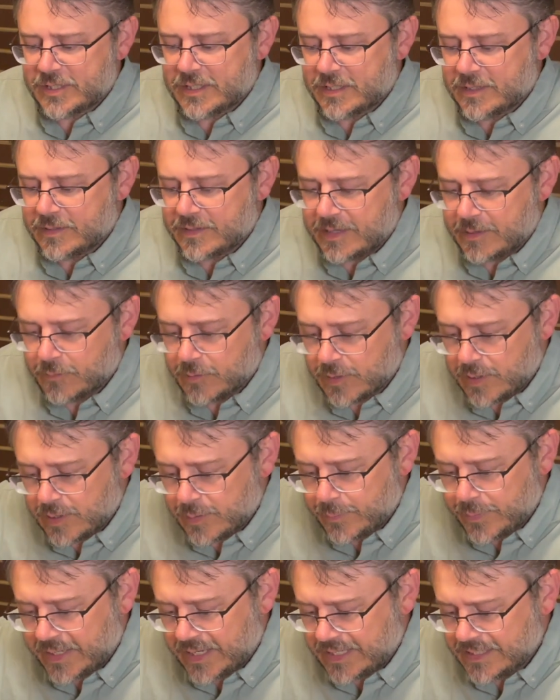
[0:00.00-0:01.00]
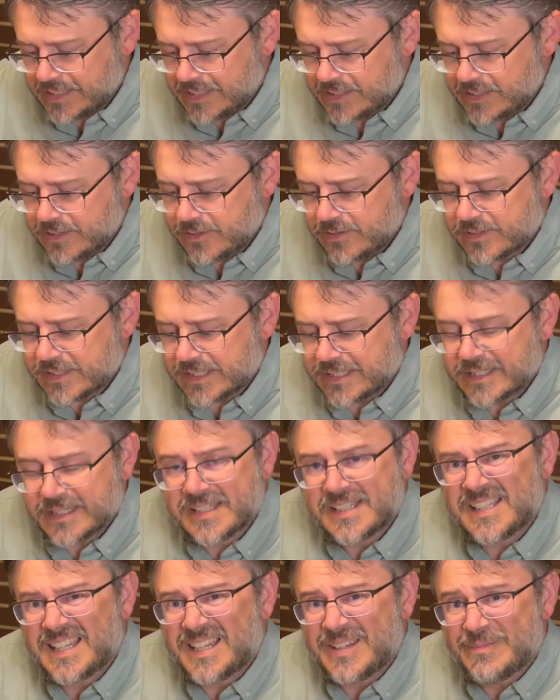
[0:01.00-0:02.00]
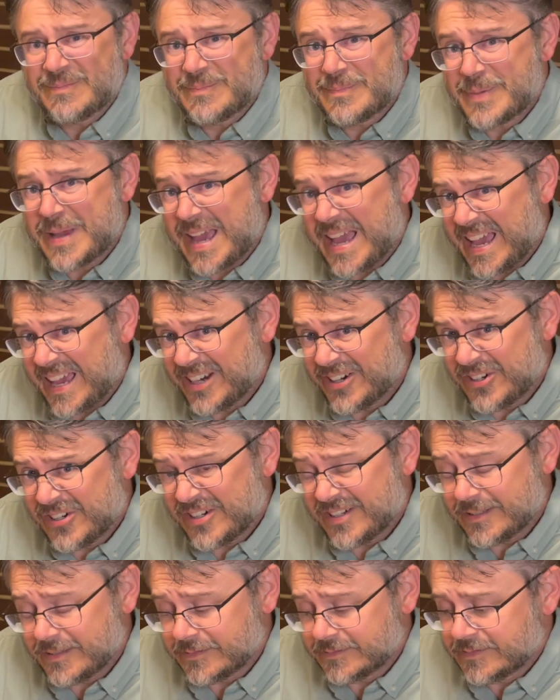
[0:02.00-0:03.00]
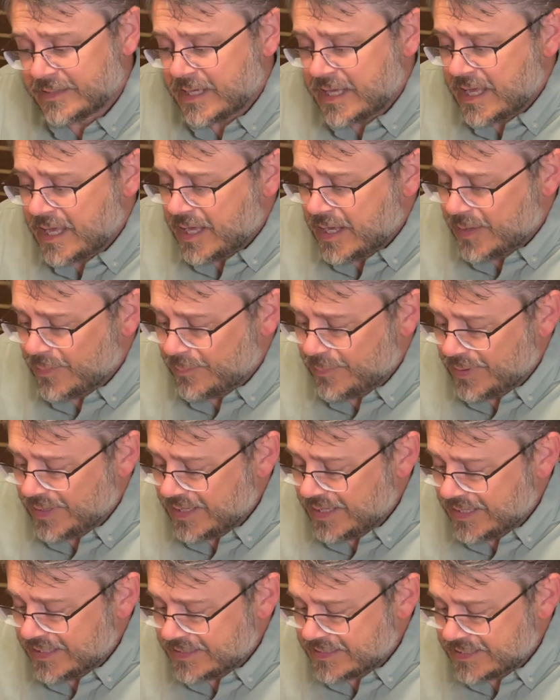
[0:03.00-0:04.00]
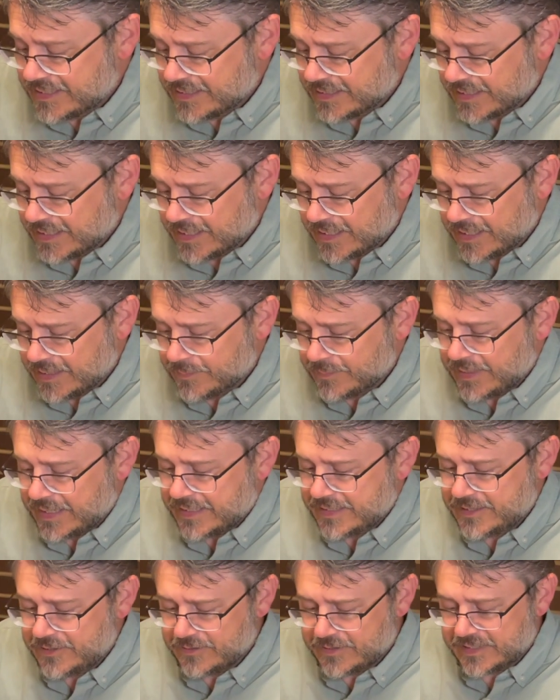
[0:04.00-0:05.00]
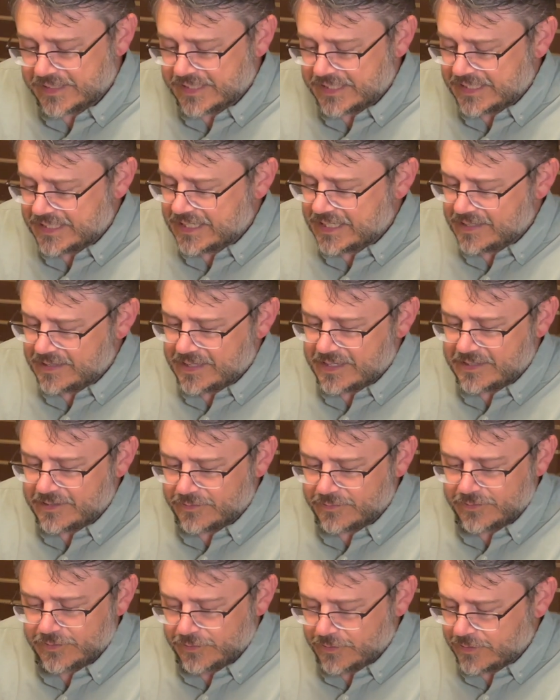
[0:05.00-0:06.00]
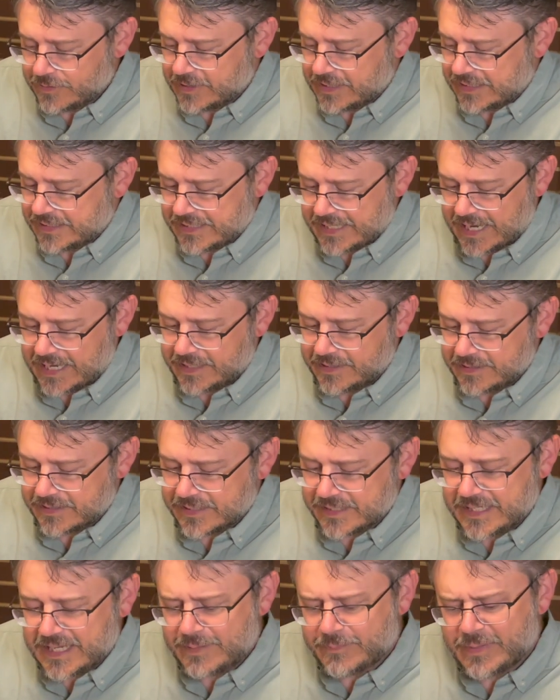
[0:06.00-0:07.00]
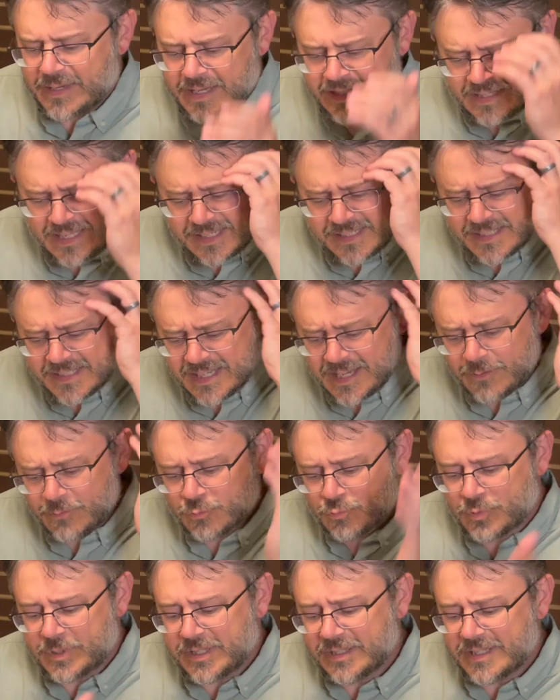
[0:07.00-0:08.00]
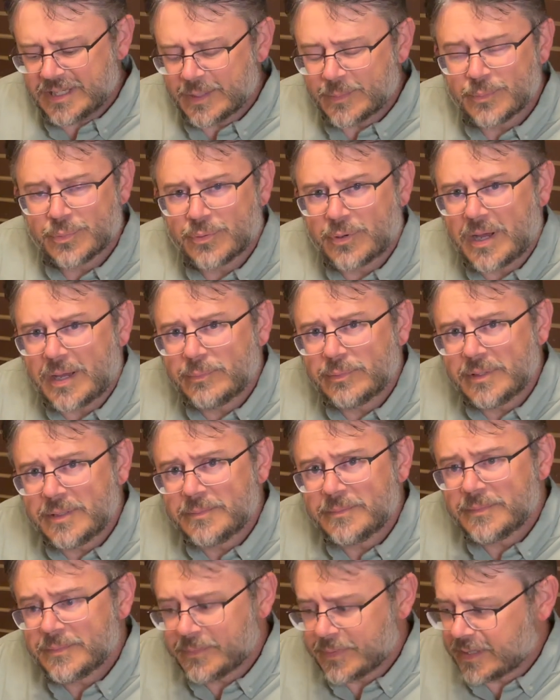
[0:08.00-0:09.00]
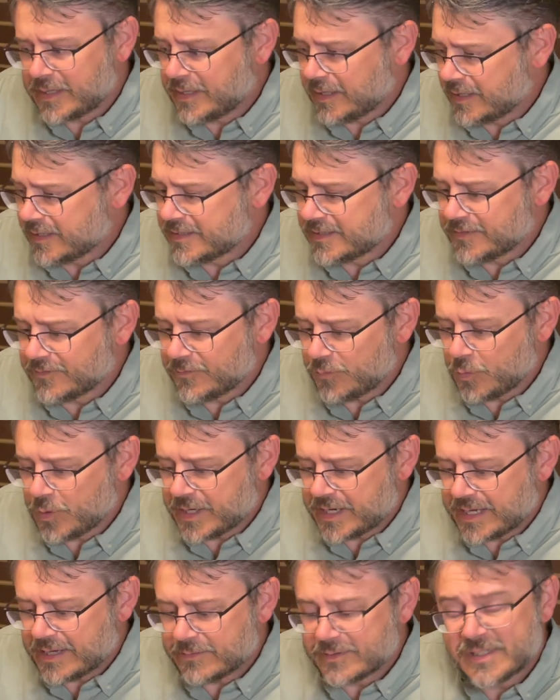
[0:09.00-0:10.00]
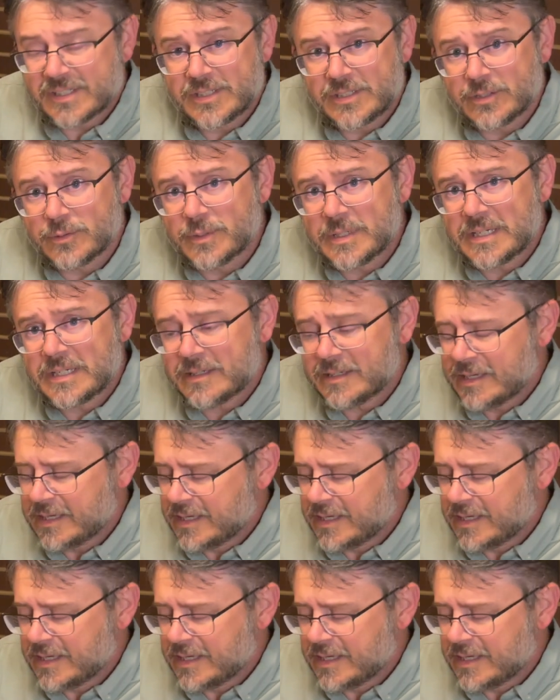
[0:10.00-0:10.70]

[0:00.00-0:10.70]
They were all painted using the same pattern, but as you can see, they don't look exactly the same. And that's not really a problem because of what I was doing,